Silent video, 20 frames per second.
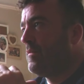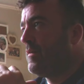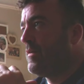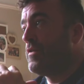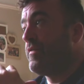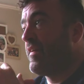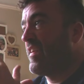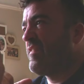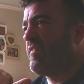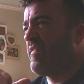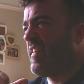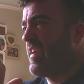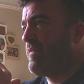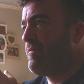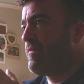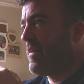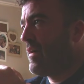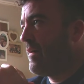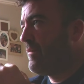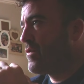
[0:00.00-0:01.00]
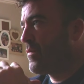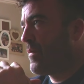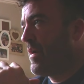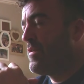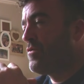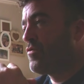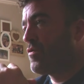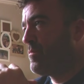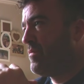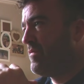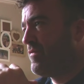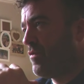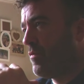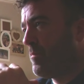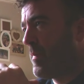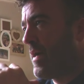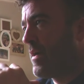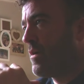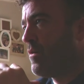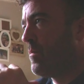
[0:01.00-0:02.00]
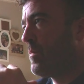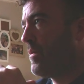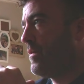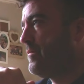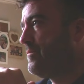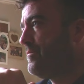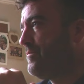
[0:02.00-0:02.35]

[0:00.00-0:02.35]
You had a fight 7:55 just before bang up.